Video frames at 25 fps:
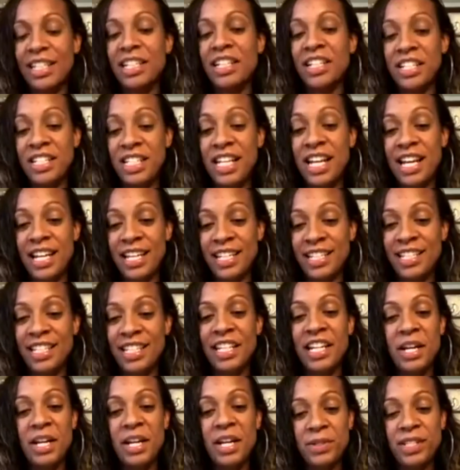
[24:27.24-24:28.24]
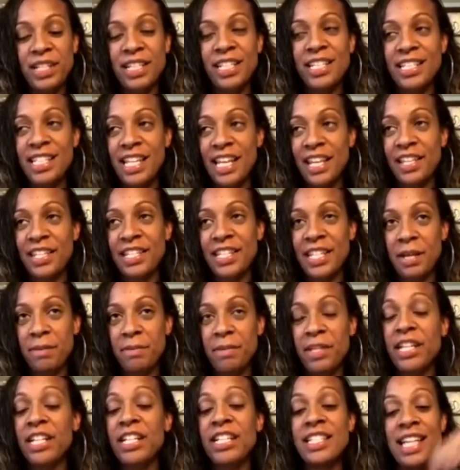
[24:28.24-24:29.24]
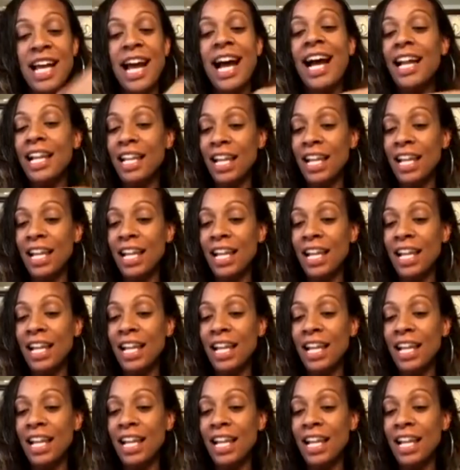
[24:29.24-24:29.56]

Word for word: Yes, and I was going to say the same thing because I